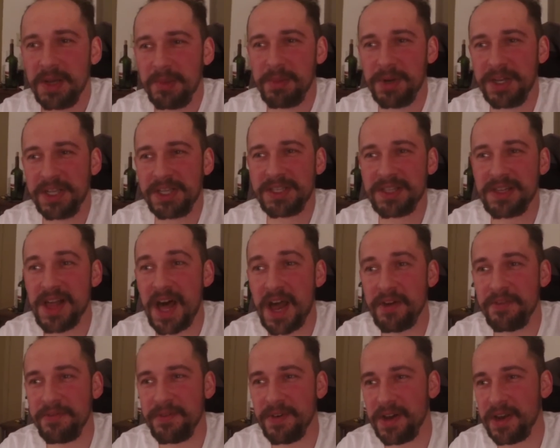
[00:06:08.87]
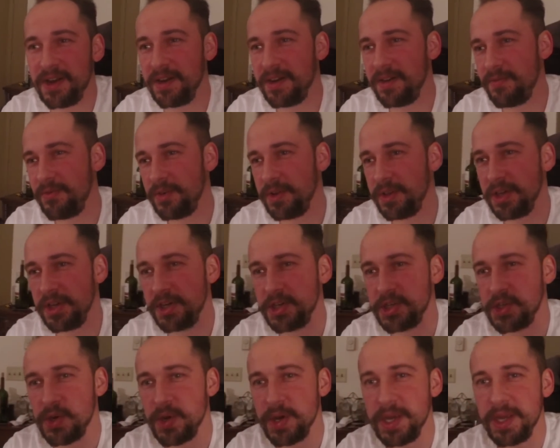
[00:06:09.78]
But it's a lot of fun. Really
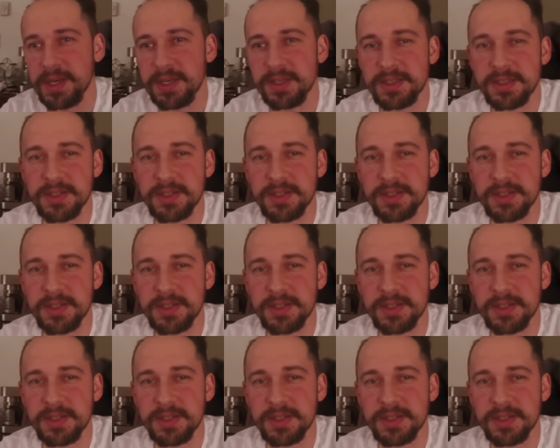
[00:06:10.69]
enjoy it.